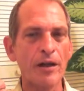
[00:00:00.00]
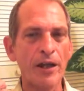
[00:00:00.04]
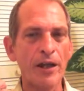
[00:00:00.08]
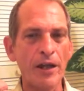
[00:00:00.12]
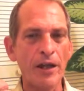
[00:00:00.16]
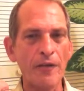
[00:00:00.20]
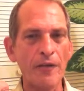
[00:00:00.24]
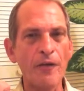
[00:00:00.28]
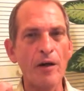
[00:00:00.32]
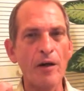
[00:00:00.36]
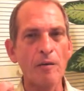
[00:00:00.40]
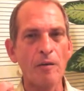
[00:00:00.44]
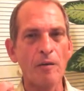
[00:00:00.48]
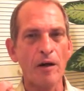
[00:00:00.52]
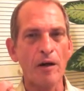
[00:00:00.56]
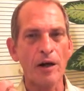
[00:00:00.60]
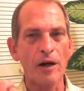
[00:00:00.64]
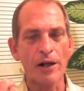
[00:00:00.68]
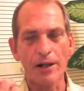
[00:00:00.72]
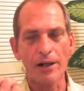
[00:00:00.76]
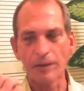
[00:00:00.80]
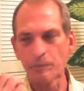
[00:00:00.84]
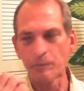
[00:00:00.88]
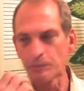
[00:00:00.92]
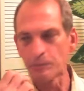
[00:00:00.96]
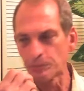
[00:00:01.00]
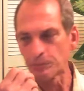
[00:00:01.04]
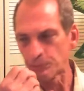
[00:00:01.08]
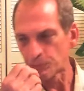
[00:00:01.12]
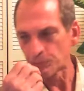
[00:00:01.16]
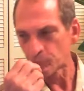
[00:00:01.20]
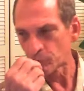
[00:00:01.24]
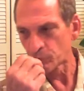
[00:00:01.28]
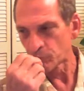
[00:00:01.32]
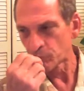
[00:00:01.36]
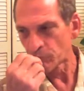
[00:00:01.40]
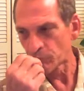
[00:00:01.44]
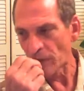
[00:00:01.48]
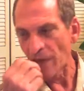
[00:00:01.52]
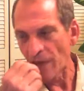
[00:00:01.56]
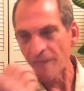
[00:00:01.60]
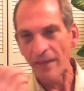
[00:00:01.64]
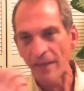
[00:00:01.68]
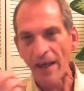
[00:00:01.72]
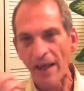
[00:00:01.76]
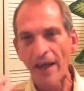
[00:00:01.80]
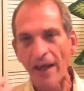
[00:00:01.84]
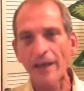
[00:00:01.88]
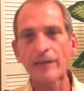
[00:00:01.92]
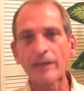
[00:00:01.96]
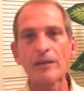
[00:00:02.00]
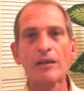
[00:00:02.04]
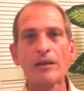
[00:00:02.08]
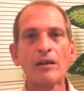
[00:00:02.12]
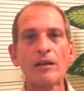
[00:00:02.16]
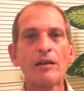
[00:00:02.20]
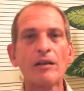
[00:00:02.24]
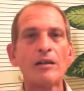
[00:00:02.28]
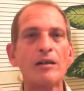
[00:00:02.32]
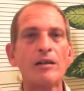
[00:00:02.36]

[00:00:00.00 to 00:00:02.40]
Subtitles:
in their body. And that